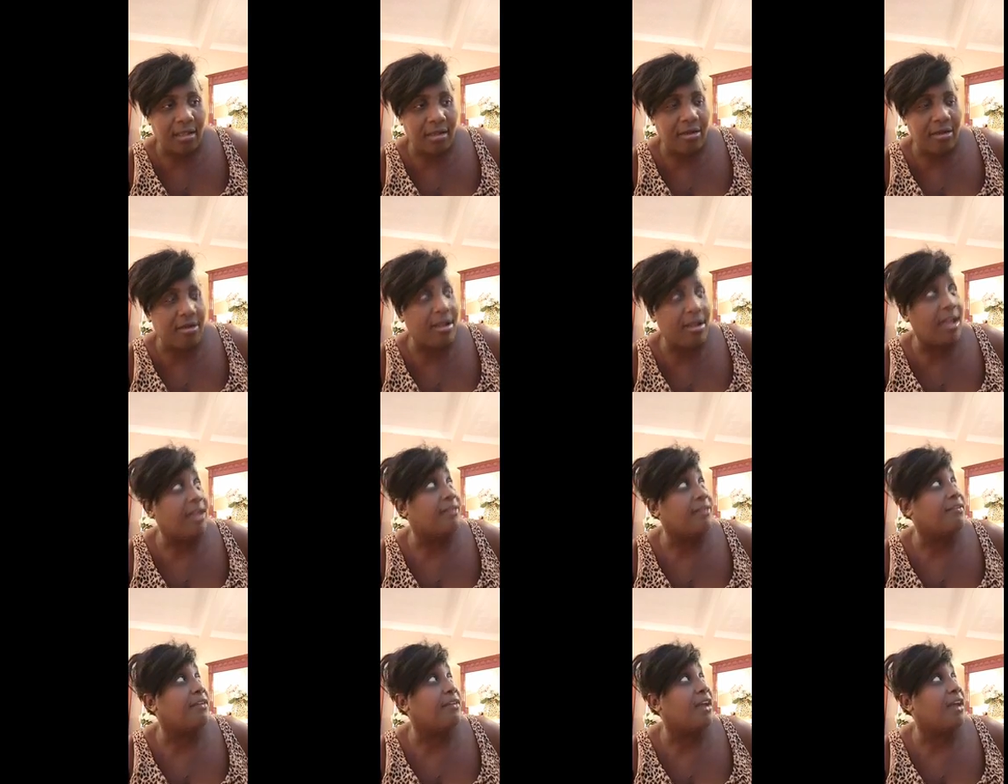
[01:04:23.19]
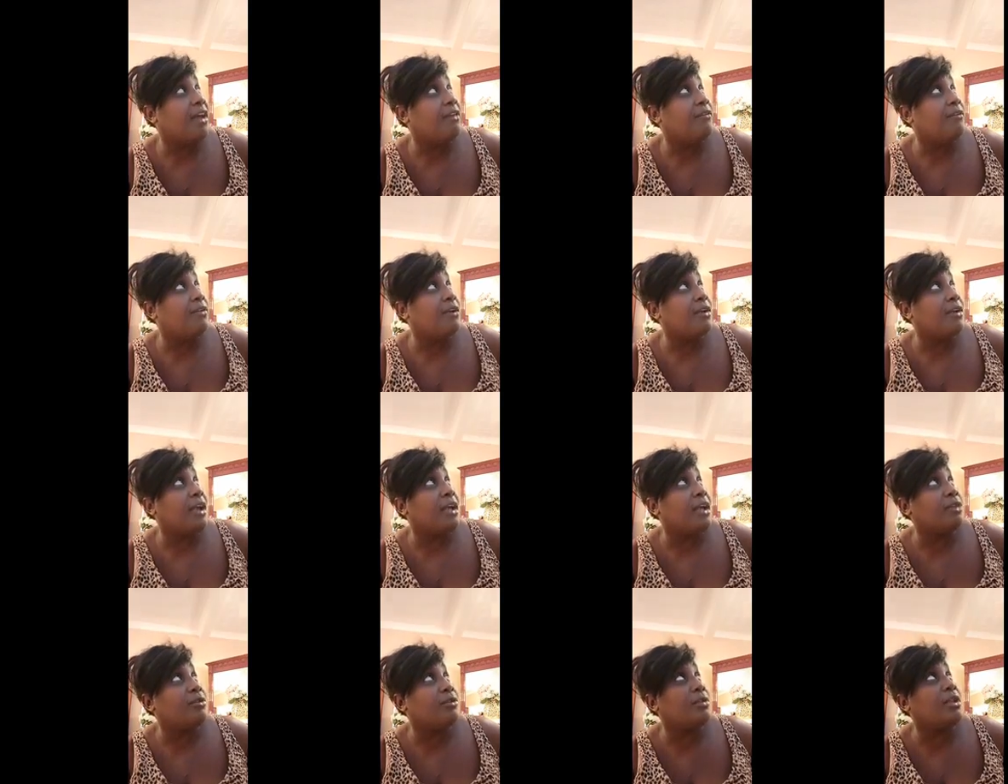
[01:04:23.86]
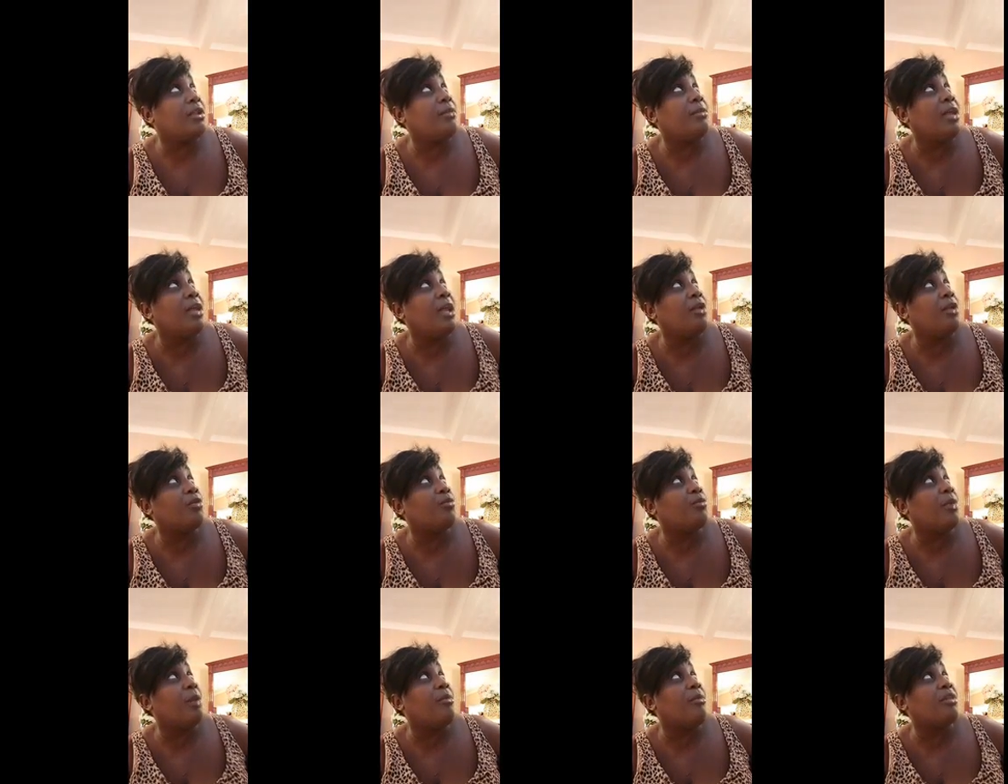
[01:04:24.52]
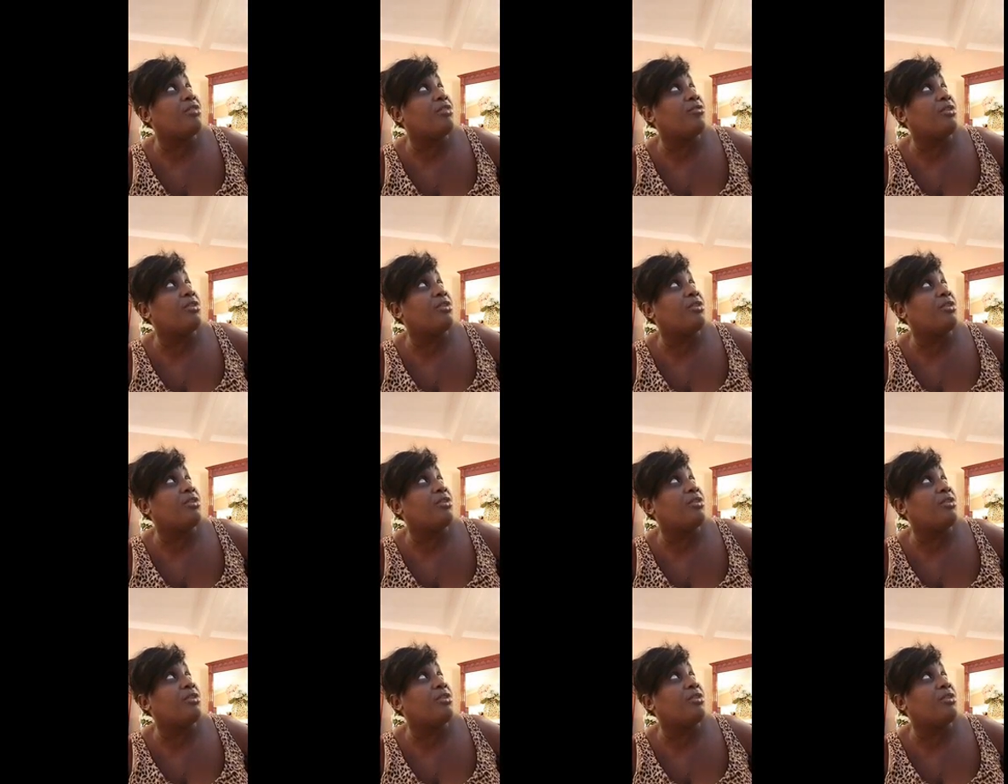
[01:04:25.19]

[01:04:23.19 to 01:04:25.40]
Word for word: Cry if you have to cry. To them, I look at me